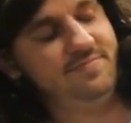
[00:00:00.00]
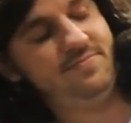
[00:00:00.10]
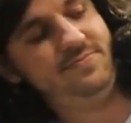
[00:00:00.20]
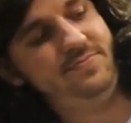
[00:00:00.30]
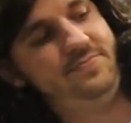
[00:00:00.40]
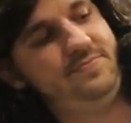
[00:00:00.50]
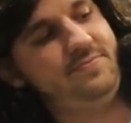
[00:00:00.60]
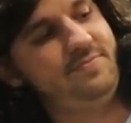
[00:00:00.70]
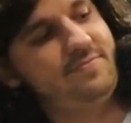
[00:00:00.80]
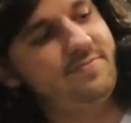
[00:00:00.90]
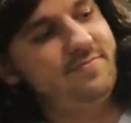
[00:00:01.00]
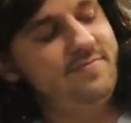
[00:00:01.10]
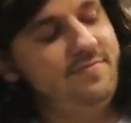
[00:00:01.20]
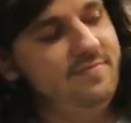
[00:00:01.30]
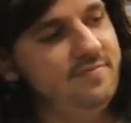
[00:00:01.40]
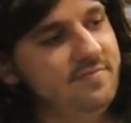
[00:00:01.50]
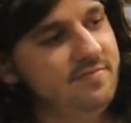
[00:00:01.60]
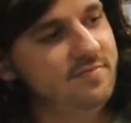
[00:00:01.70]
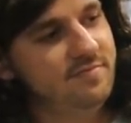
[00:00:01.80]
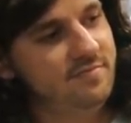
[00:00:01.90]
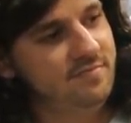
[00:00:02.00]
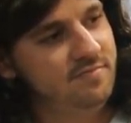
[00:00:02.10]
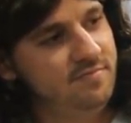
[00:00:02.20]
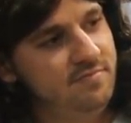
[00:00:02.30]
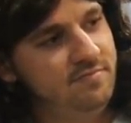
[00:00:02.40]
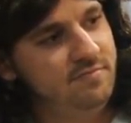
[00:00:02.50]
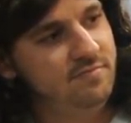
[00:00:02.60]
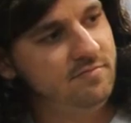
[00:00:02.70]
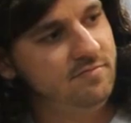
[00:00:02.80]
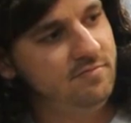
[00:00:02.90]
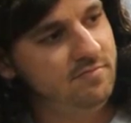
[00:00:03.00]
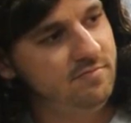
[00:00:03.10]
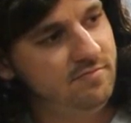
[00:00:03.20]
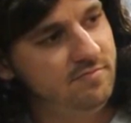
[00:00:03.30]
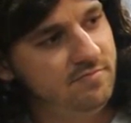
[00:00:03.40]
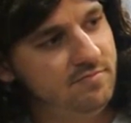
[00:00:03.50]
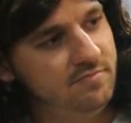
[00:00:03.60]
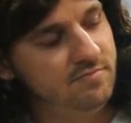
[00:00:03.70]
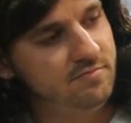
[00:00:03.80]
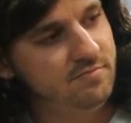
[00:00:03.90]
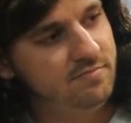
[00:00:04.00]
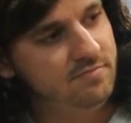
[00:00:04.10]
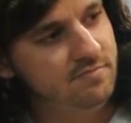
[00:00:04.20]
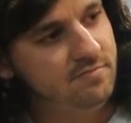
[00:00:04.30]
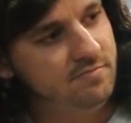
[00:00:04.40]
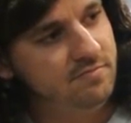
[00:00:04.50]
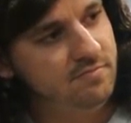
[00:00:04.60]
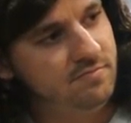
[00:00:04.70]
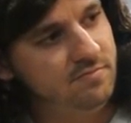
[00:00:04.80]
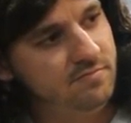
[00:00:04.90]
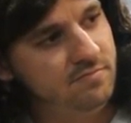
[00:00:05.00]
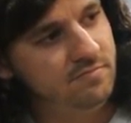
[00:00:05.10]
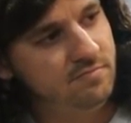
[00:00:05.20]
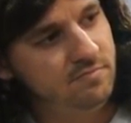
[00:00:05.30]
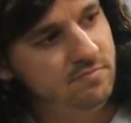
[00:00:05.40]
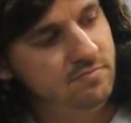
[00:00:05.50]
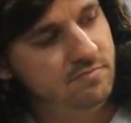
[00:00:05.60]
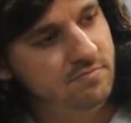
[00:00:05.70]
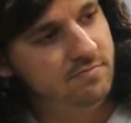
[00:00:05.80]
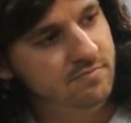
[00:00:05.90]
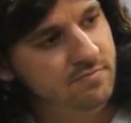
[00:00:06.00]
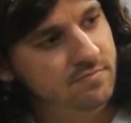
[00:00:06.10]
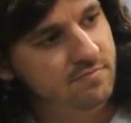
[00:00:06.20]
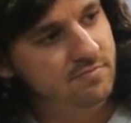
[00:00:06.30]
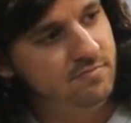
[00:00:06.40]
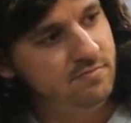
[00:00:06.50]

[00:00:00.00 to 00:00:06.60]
[no speech]